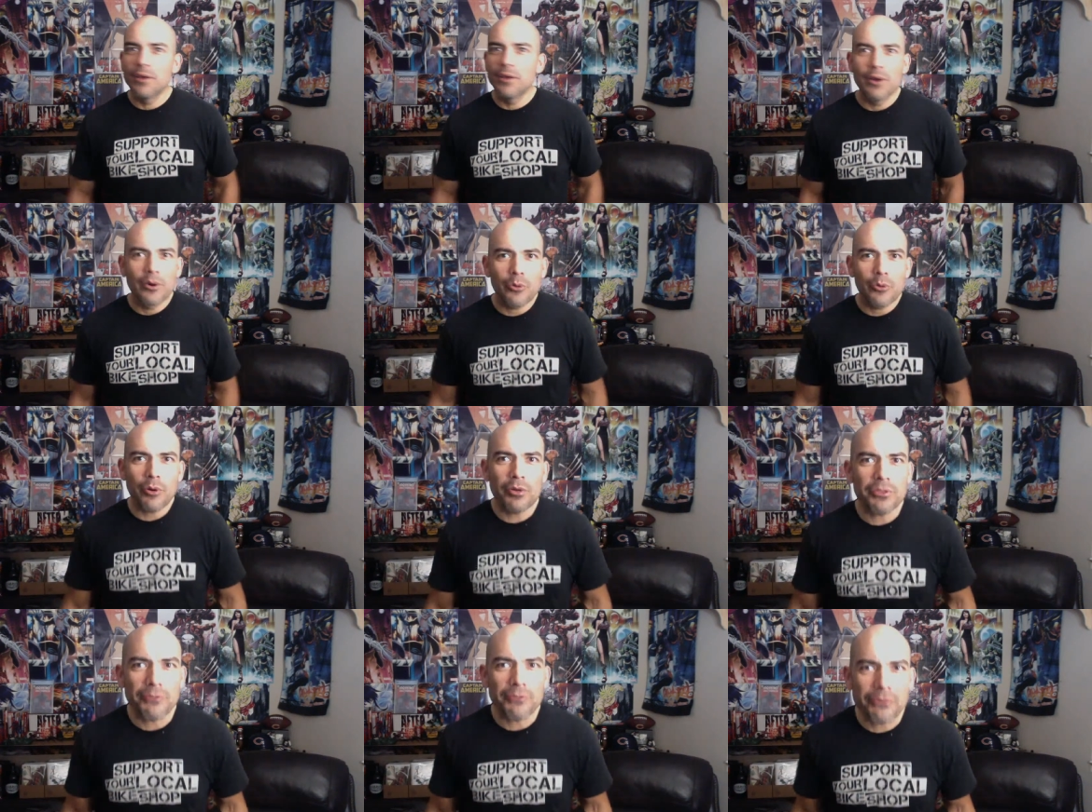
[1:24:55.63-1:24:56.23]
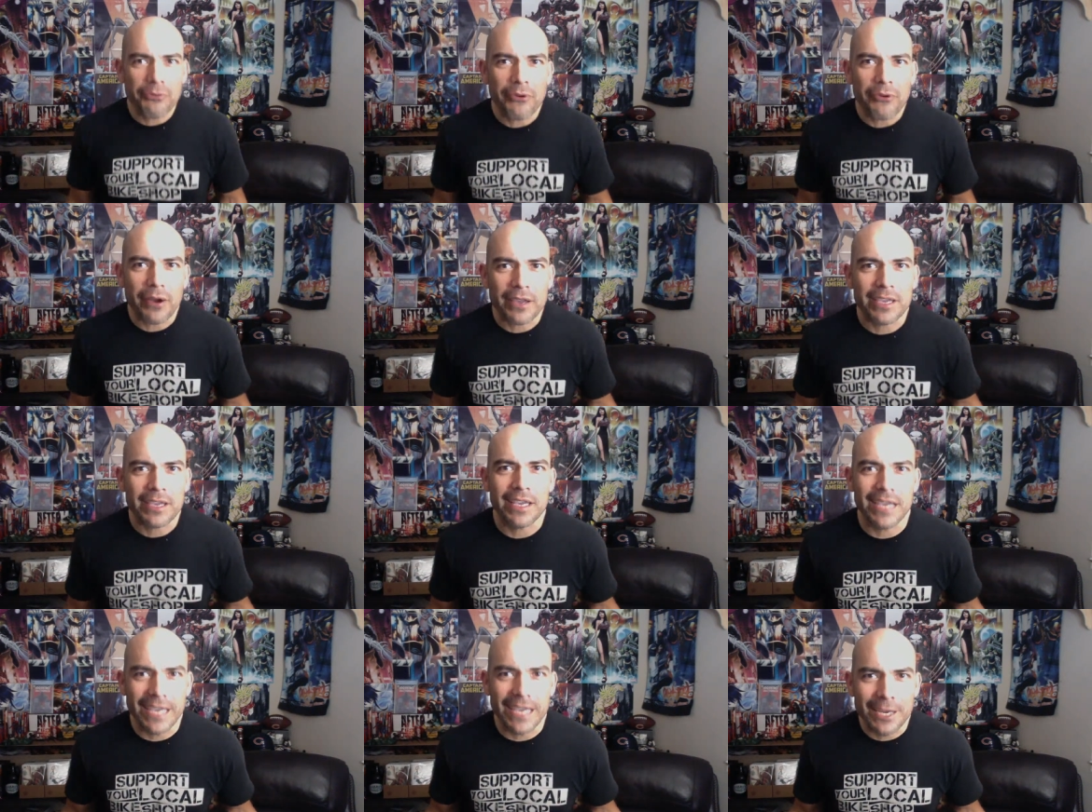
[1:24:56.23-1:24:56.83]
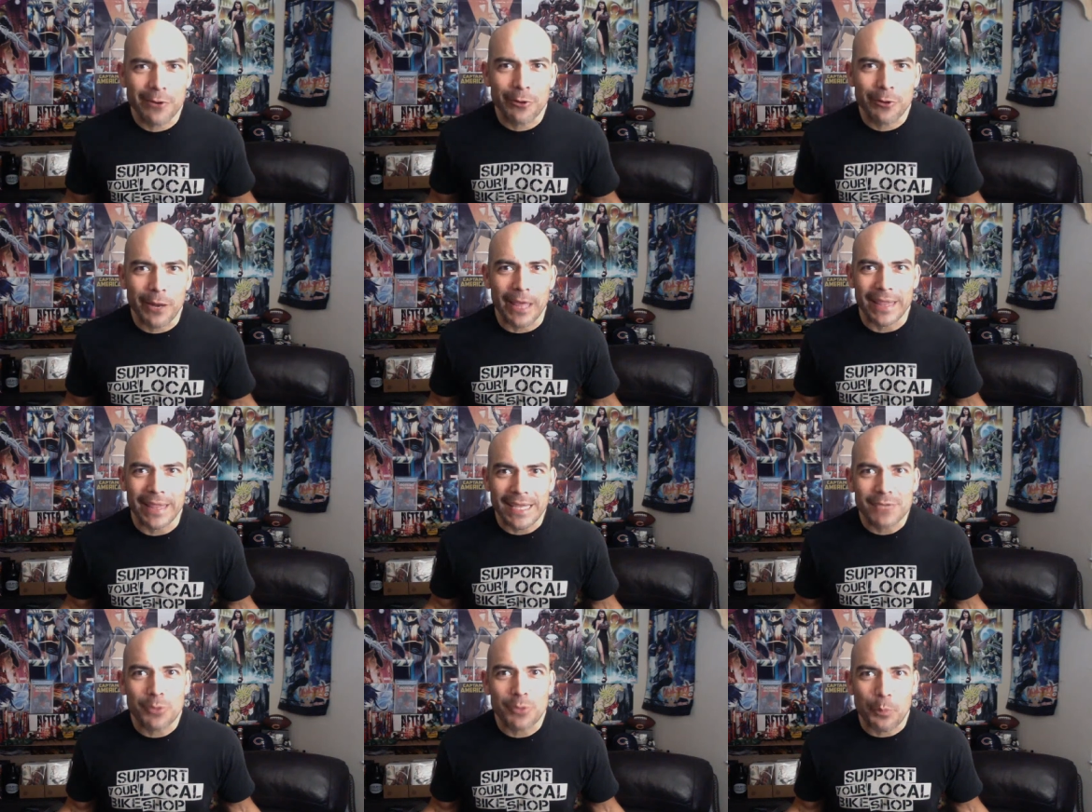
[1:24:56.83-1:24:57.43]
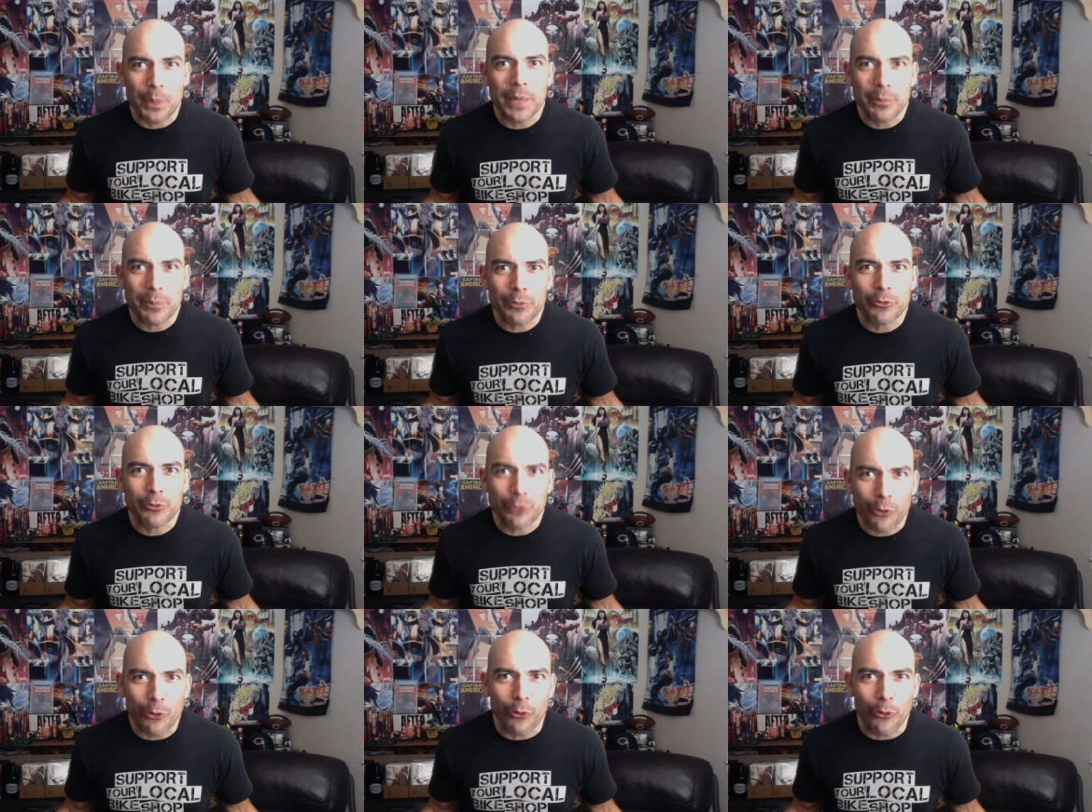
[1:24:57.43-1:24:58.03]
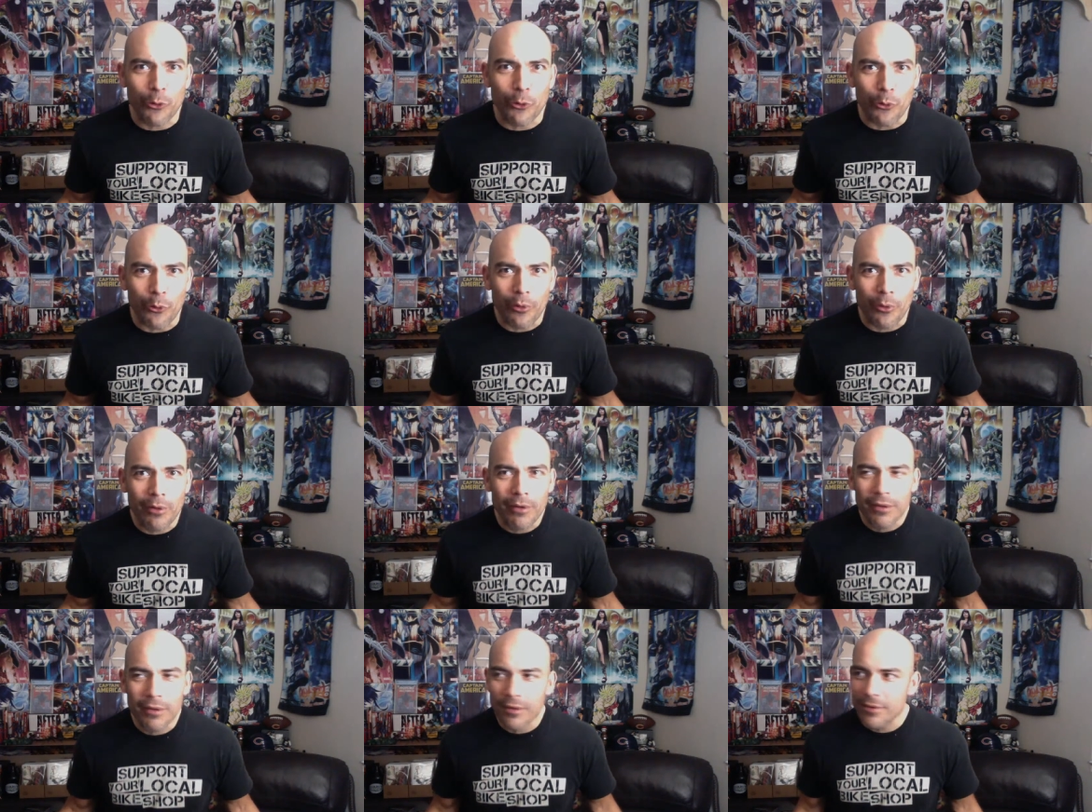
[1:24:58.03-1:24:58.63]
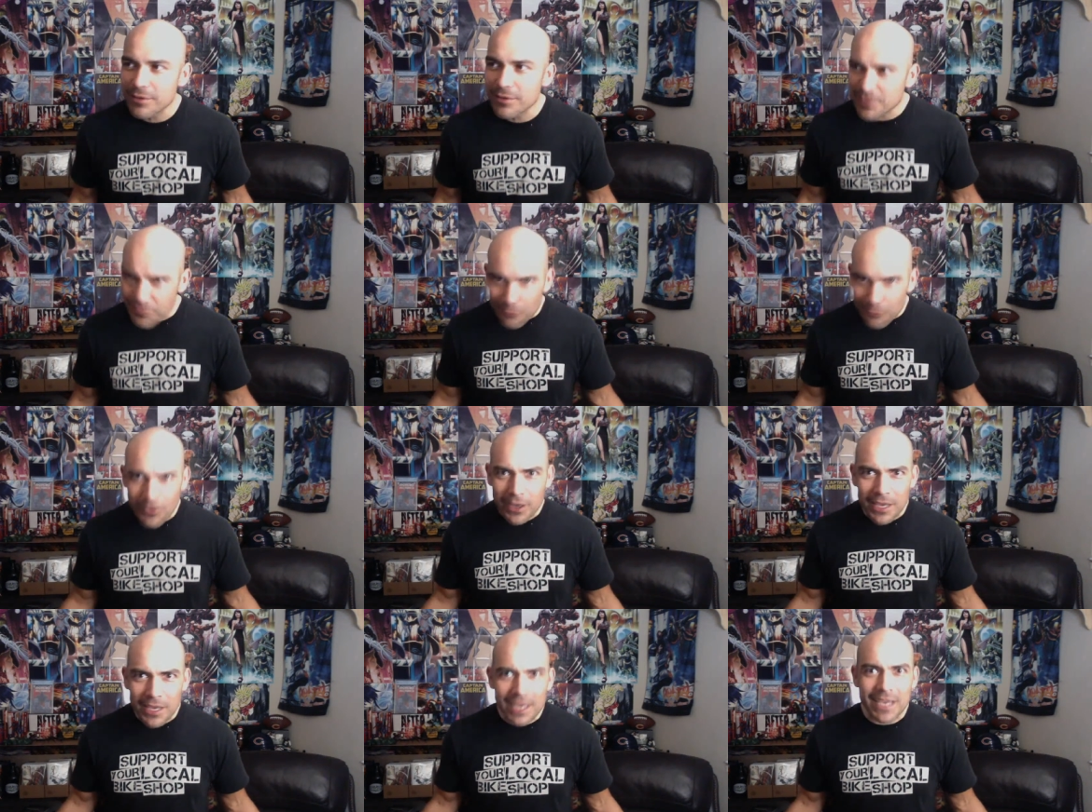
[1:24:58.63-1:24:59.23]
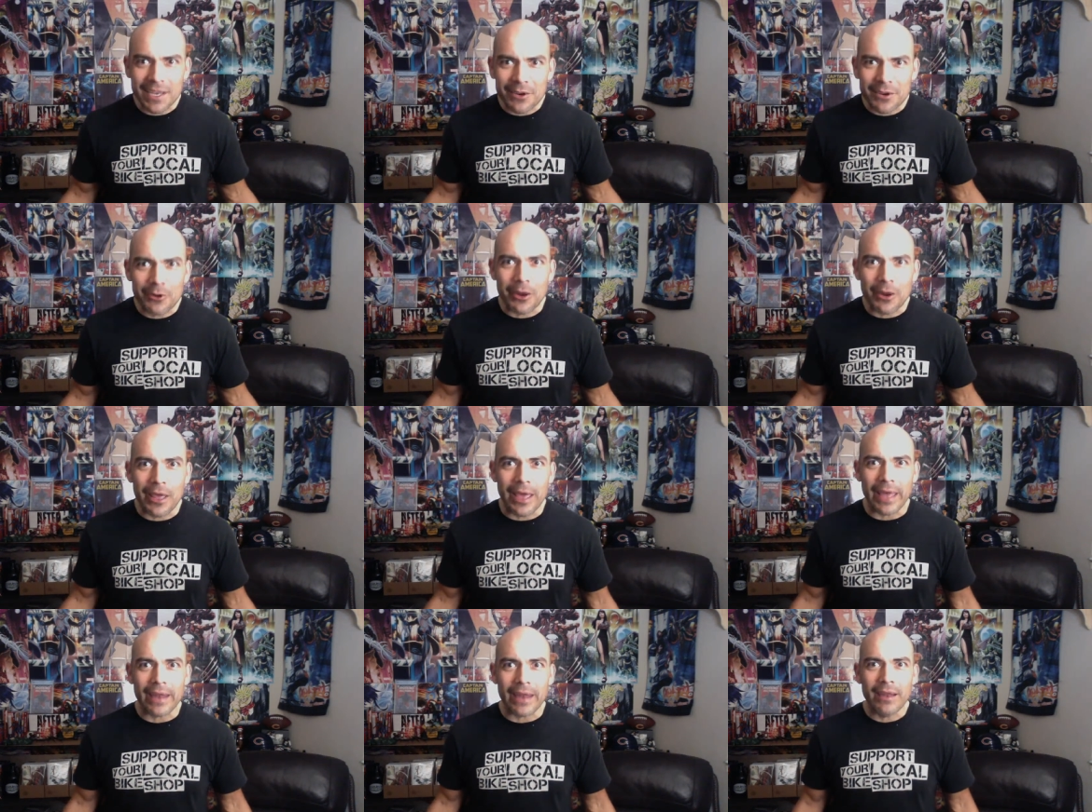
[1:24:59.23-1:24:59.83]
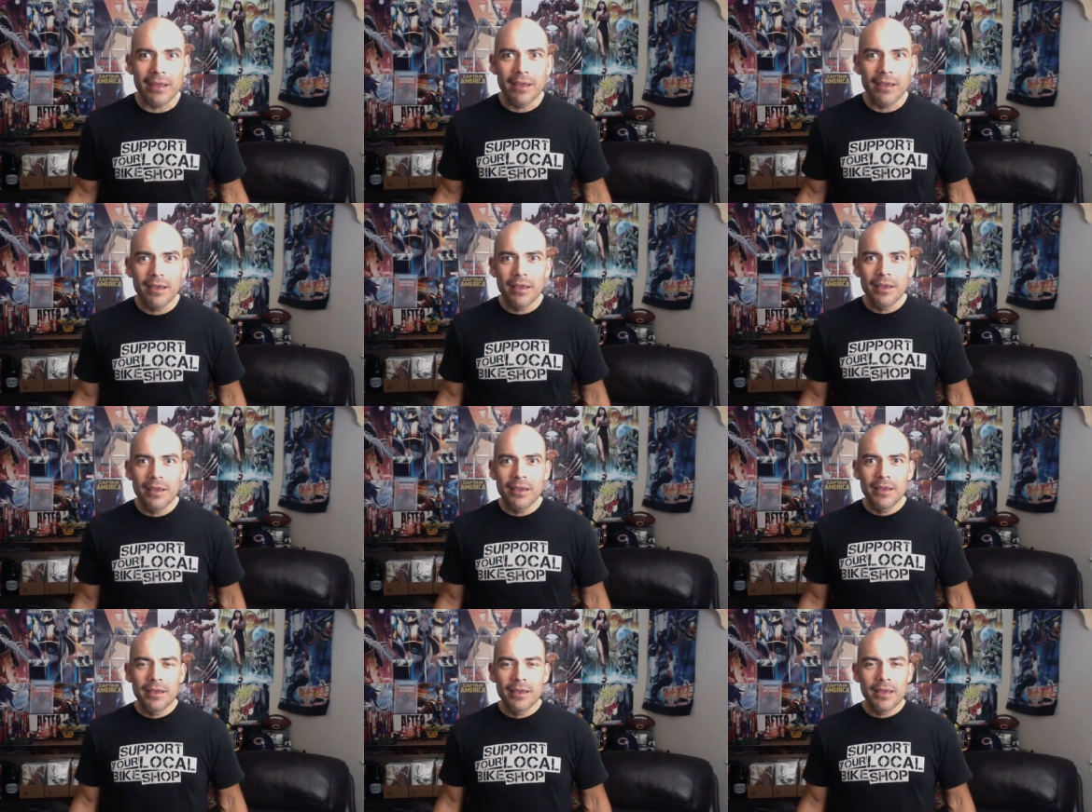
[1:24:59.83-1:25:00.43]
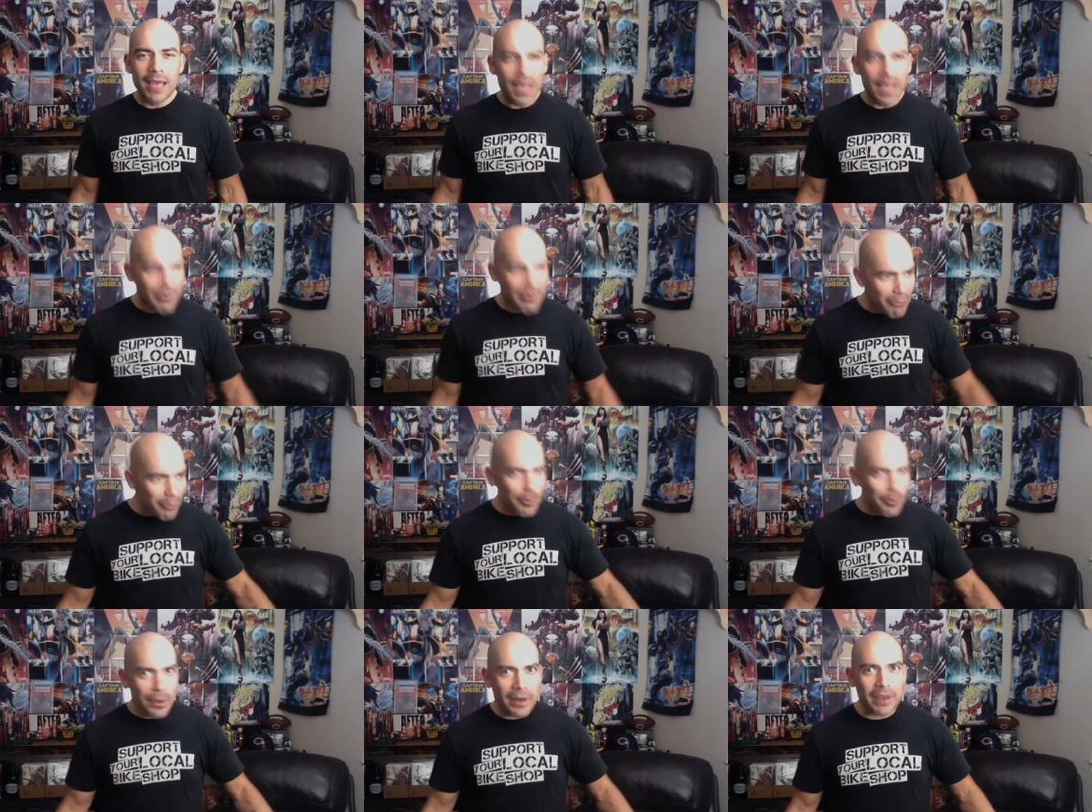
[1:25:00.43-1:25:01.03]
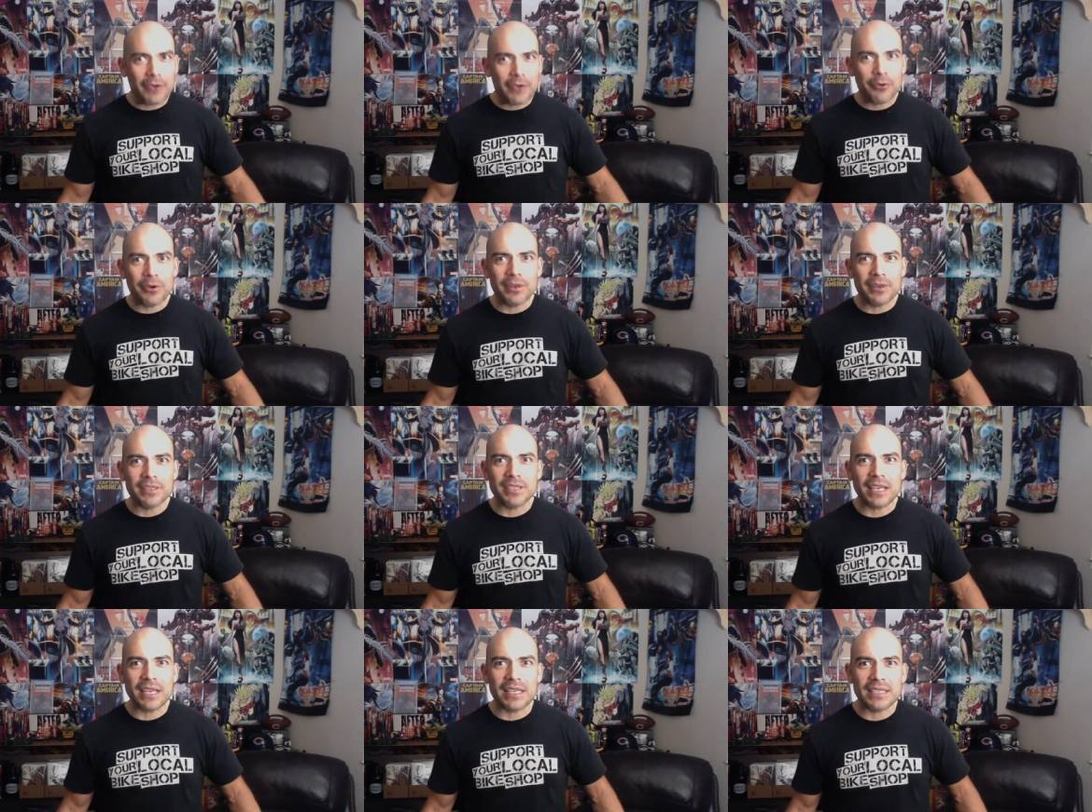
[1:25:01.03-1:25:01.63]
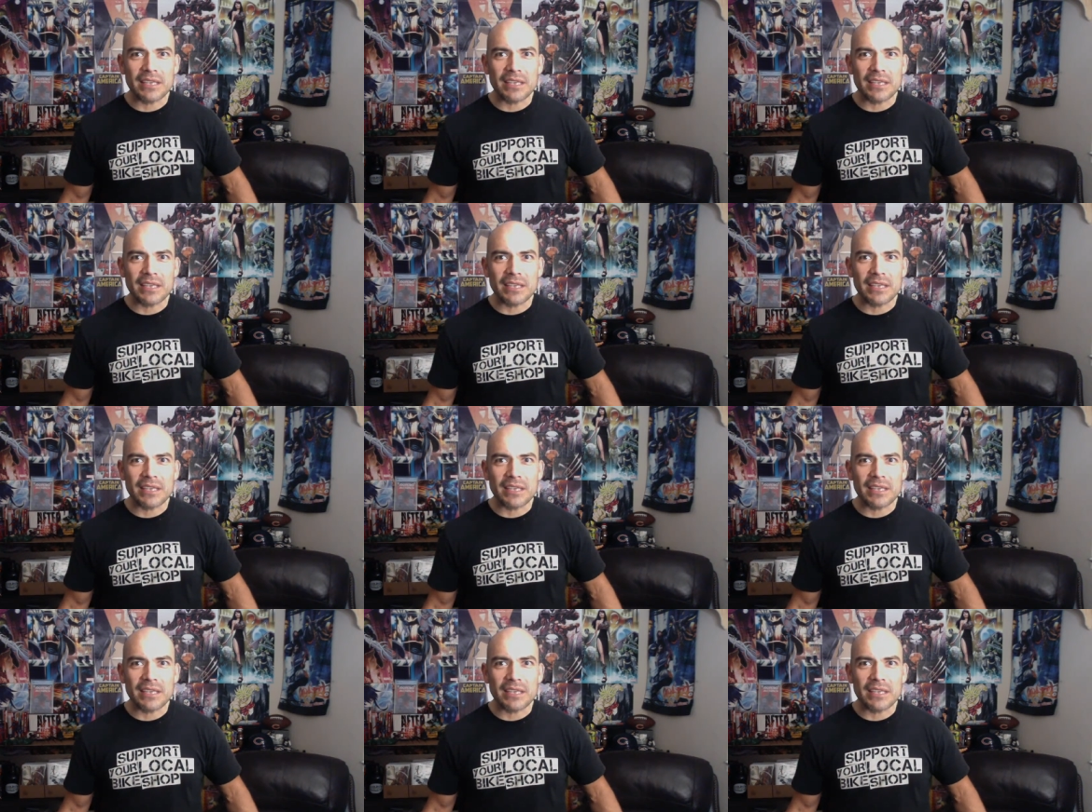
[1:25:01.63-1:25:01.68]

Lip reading: we're on the fucking internet. That's what people do. It's the fucking internet. Everybody criticizes